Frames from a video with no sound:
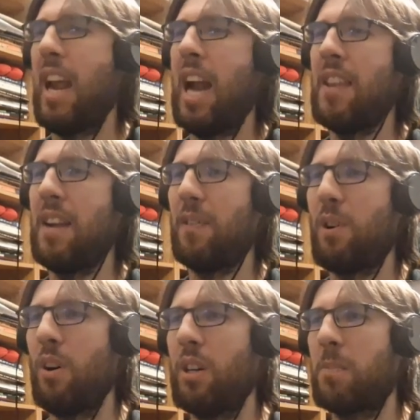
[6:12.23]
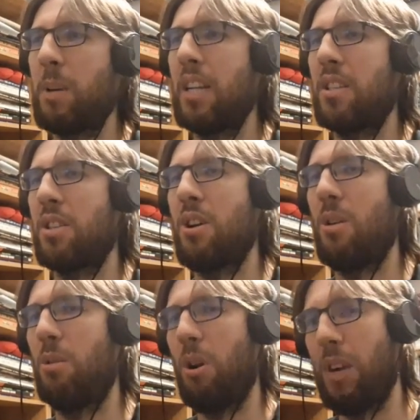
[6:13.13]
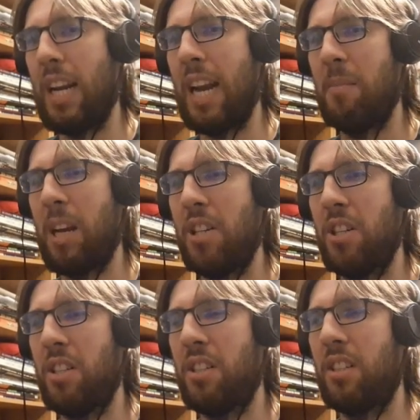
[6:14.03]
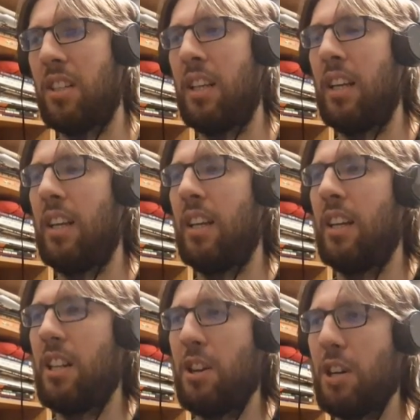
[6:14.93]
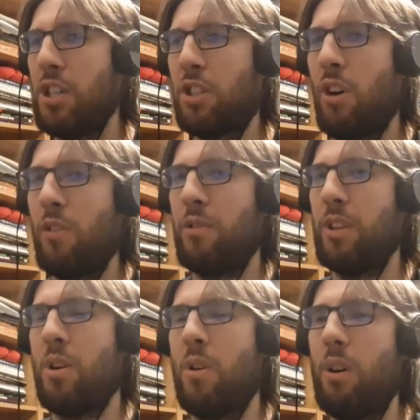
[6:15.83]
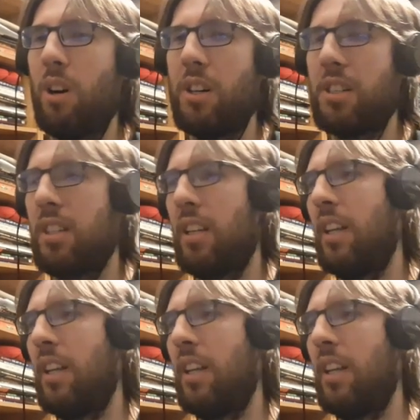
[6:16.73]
And then of course, because there's no loading animations, you can just go through the doors,